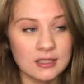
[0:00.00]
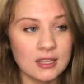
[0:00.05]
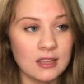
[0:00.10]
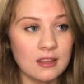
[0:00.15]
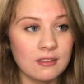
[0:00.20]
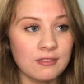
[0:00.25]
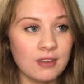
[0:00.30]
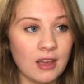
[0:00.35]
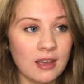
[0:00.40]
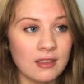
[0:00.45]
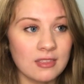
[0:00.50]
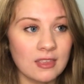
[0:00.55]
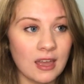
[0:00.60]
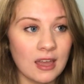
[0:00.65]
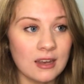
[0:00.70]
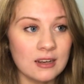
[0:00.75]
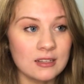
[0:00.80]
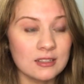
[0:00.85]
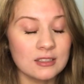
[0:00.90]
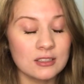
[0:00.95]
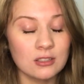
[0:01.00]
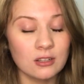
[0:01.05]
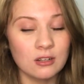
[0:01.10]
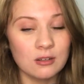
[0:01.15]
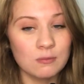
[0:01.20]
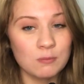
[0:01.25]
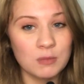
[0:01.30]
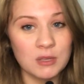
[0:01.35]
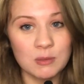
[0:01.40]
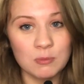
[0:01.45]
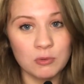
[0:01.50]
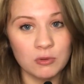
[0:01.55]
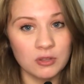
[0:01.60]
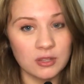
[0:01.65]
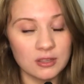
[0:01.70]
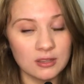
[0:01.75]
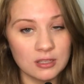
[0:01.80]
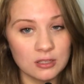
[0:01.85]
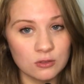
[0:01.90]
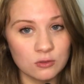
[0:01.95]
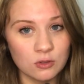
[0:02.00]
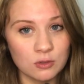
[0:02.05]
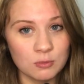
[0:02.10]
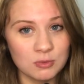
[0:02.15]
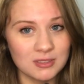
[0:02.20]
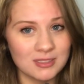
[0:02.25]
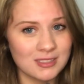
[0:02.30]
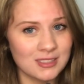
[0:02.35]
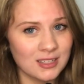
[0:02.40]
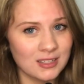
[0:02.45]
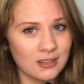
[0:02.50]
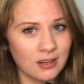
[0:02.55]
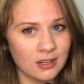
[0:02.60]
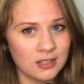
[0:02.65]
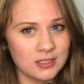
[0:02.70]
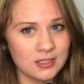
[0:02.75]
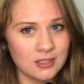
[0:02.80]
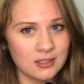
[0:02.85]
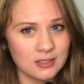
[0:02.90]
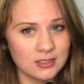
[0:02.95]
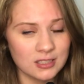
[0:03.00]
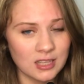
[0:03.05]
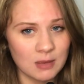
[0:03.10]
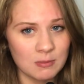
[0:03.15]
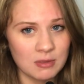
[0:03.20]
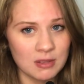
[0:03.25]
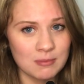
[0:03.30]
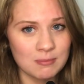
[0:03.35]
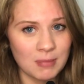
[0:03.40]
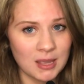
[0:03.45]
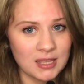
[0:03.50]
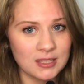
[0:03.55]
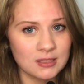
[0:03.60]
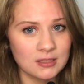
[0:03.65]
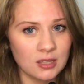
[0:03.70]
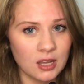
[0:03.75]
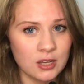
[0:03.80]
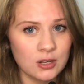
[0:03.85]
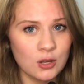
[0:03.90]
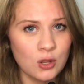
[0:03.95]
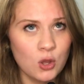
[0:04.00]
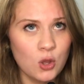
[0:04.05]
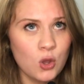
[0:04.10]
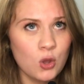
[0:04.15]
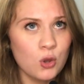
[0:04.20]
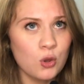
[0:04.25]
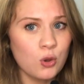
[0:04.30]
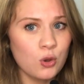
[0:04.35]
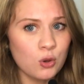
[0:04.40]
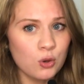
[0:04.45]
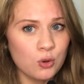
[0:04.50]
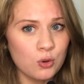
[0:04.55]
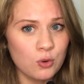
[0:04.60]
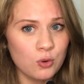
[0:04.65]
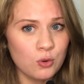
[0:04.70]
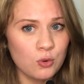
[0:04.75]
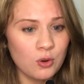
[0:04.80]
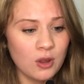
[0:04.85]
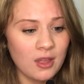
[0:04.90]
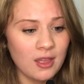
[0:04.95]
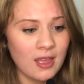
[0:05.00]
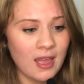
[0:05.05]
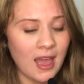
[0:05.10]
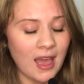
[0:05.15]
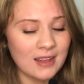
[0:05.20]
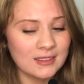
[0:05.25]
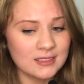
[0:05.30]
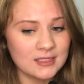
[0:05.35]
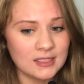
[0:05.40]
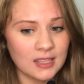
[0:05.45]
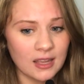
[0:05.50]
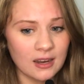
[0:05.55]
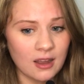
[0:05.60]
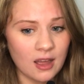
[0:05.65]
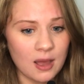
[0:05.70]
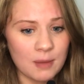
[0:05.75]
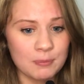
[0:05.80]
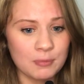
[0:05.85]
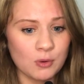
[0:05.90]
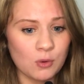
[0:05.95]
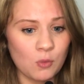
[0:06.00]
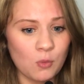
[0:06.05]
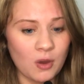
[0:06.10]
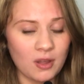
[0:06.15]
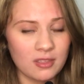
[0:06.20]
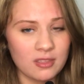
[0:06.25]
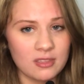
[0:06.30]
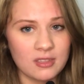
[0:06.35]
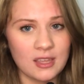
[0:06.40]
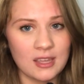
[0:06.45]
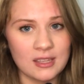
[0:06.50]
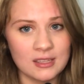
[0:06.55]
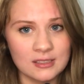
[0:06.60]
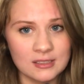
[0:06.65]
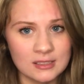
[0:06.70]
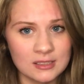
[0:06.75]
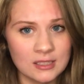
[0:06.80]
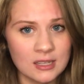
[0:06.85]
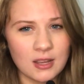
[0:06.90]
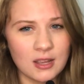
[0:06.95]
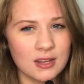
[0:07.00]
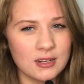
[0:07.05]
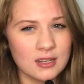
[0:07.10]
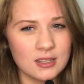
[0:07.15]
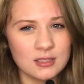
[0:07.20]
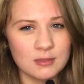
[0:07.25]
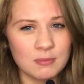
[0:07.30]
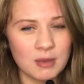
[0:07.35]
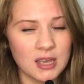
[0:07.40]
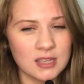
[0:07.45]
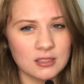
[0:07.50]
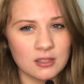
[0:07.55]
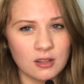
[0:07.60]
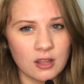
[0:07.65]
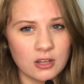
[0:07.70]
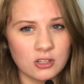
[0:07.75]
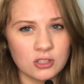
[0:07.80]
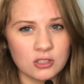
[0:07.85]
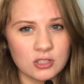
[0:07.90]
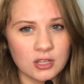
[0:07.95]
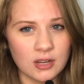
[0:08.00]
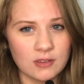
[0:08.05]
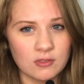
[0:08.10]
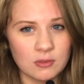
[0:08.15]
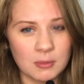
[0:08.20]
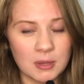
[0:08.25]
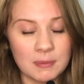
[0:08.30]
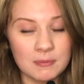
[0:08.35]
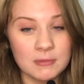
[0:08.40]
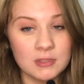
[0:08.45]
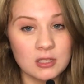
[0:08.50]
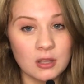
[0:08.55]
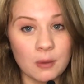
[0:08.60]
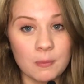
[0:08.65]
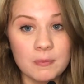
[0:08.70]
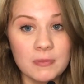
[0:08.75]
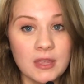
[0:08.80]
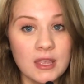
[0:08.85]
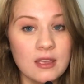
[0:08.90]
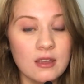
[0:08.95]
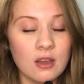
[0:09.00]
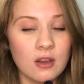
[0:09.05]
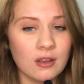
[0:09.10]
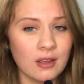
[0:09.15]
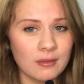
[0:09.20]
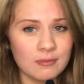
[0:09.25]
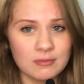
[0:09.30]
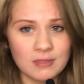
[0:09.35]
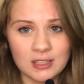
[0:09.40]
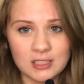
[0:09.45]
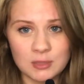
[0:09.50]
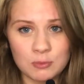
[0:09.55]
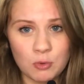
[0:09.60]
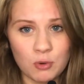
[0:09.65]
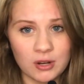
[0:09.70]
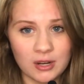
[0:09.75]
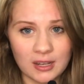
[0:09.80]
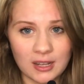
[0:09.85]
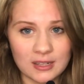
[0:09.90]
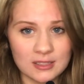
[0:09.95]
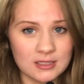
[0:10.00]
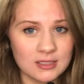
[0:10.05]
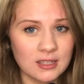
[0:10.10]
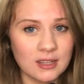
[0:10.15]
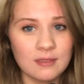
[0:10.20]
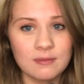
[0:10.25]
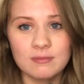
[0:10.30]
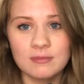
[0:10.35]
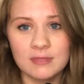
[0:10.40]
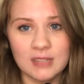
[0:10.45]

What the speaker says: And the fact that certain people in these groups did not see this coming based on who had set up what things, it doesn't pass a logic check for me. So, okay, that's a point against it.